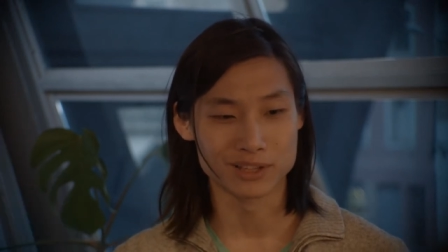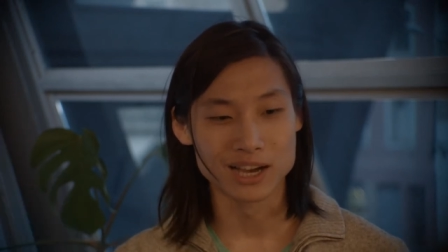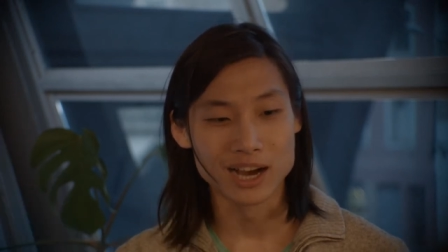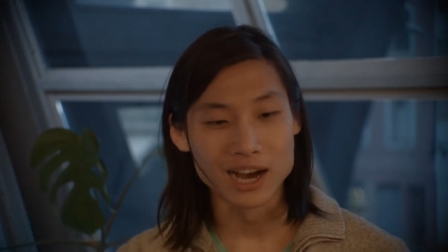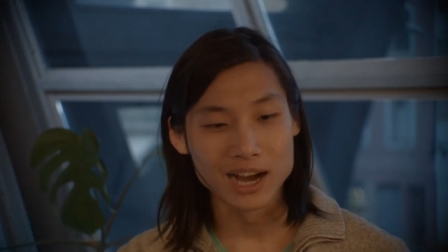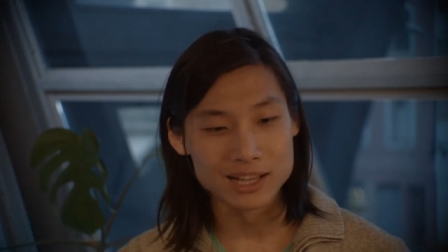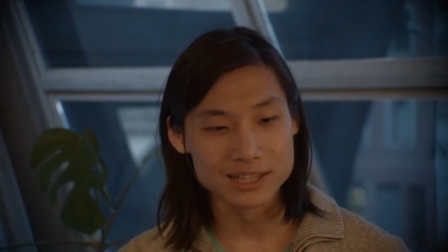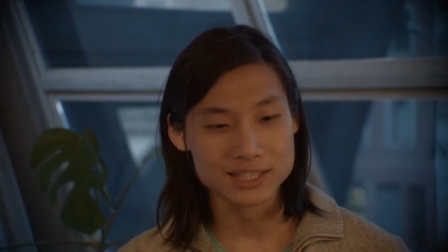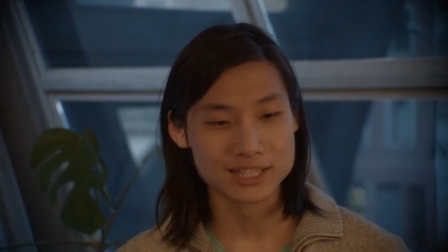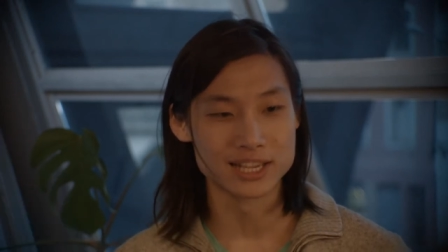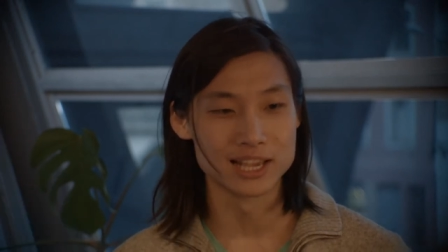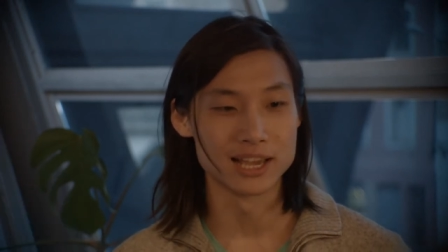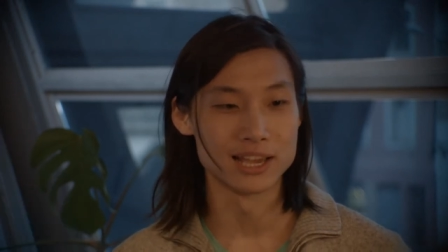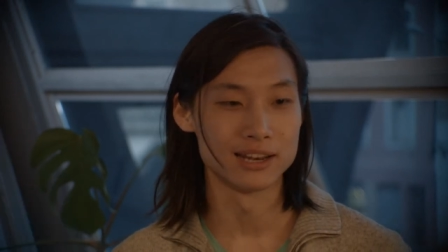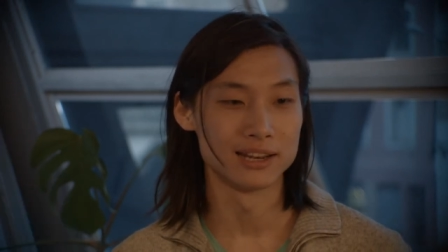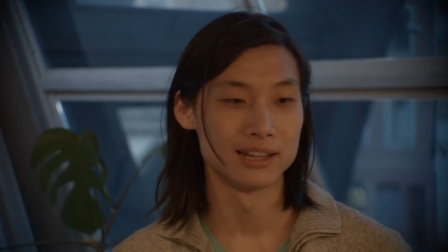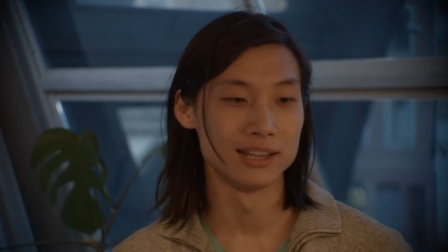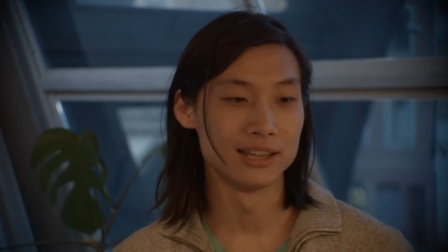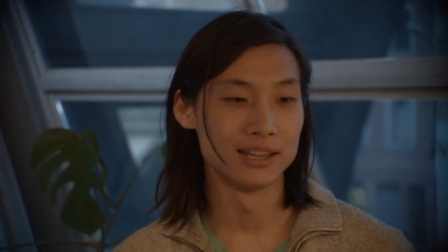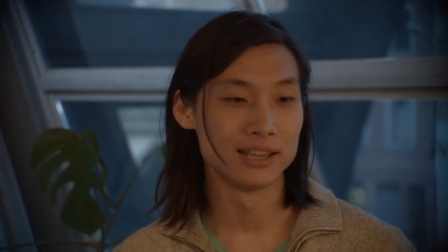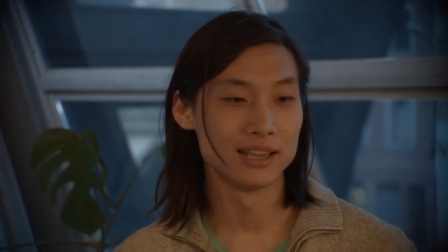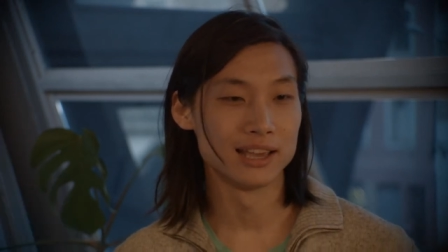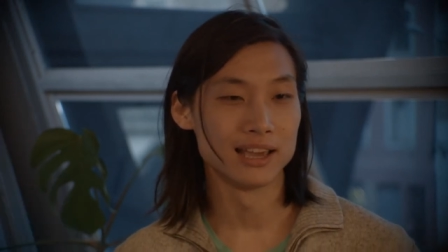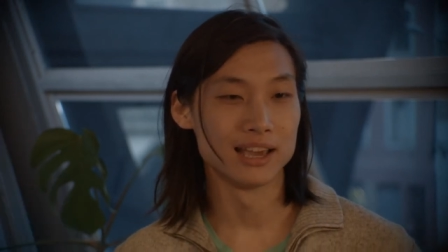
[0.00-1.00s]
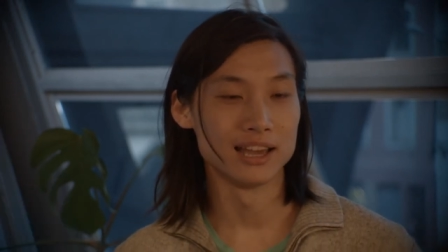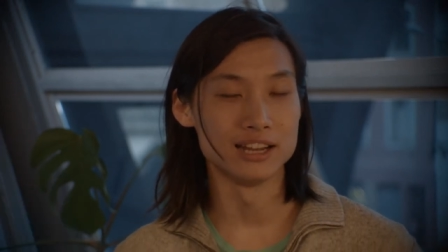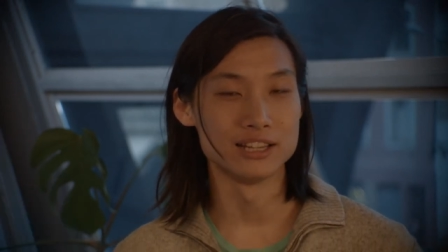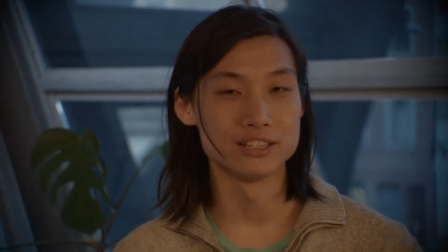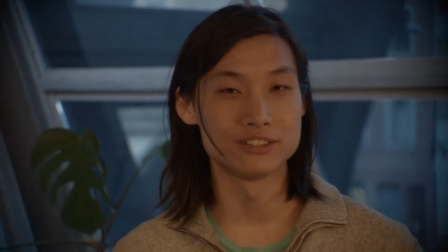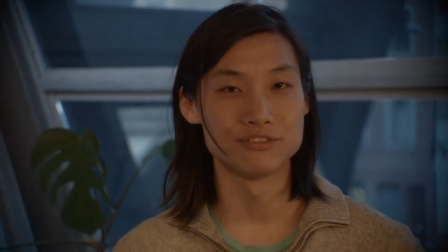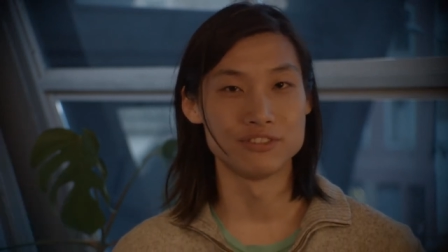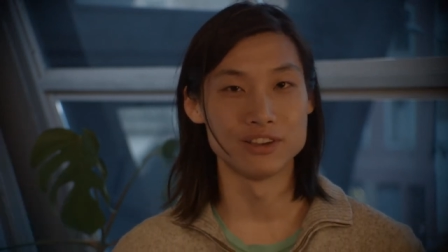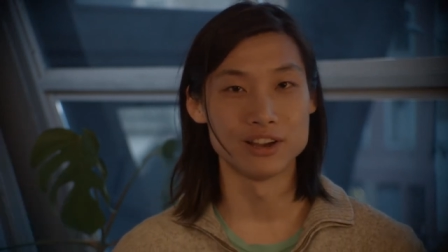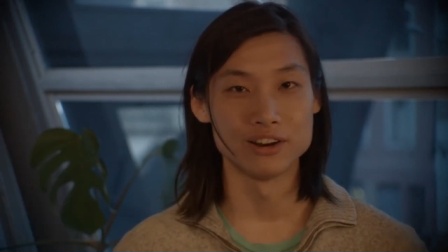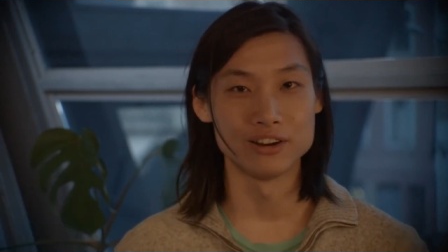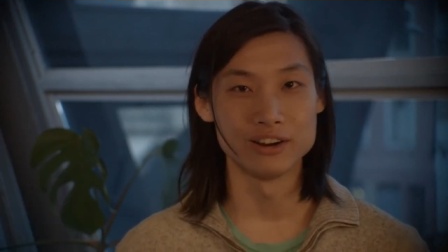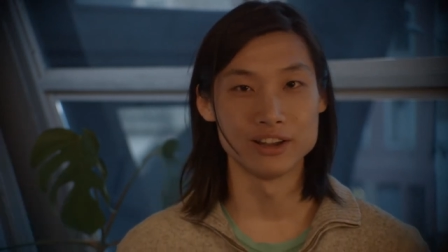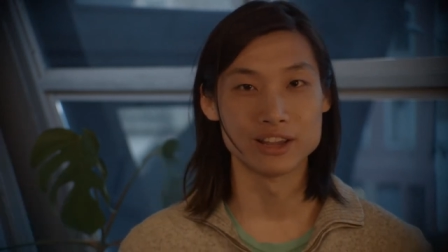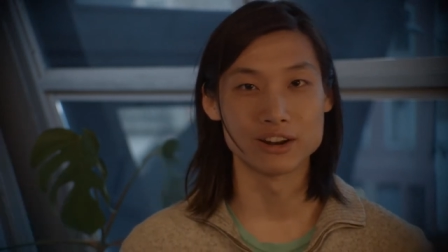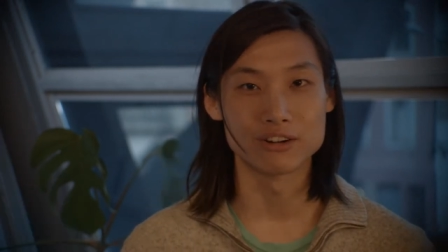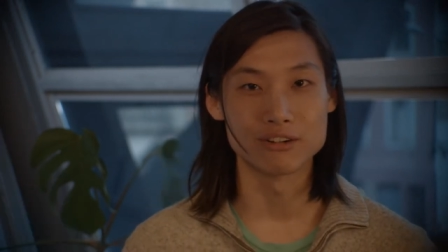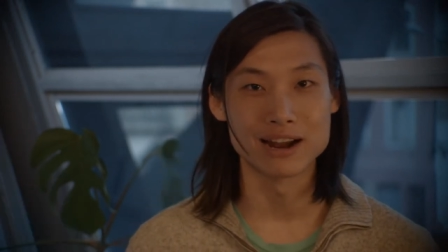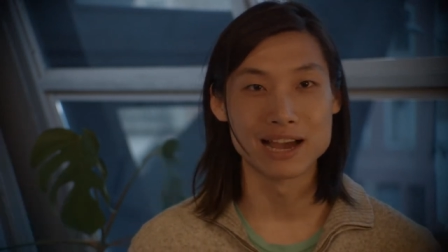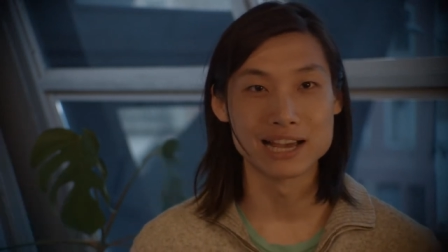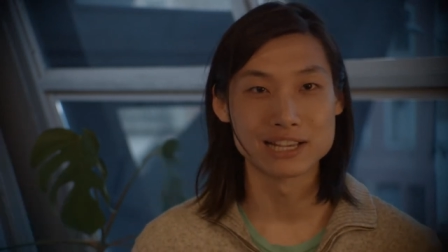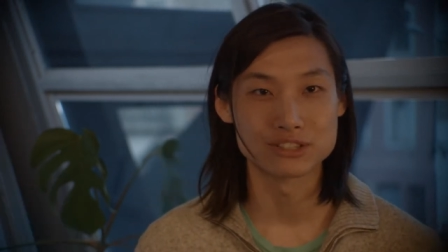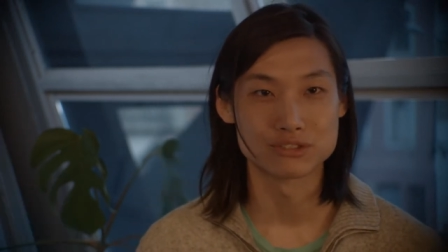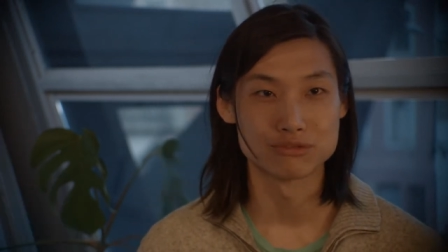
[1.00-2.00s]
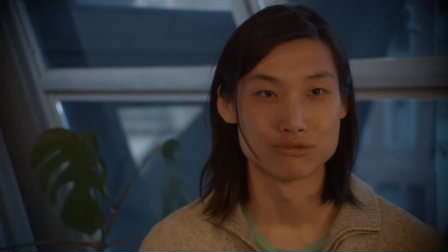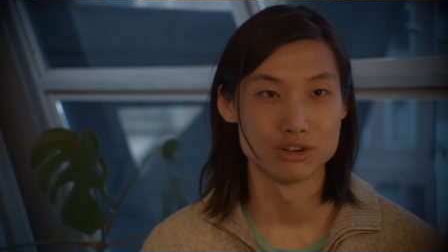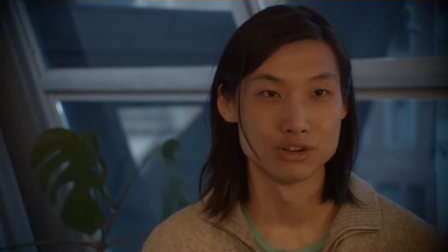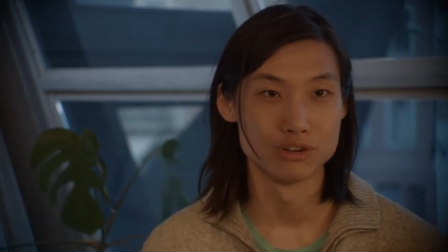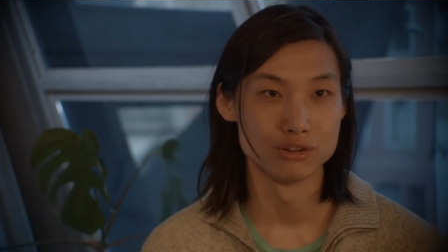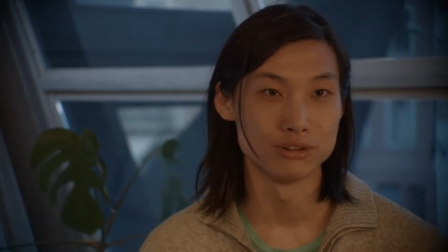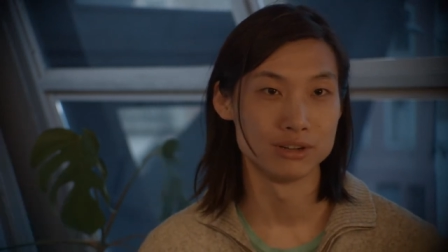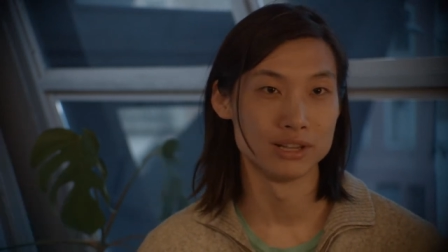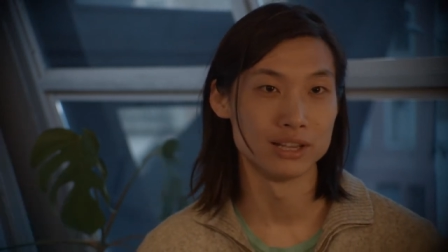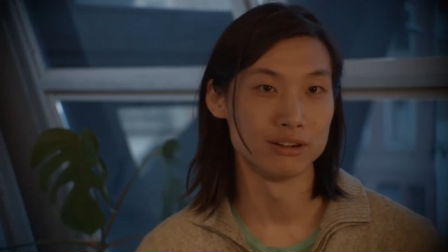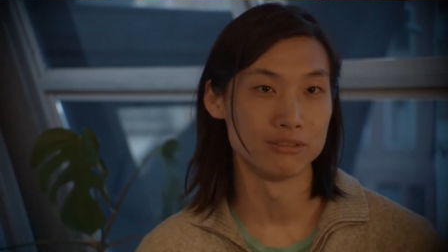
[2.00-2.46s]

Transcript: content, and it's very grassroots.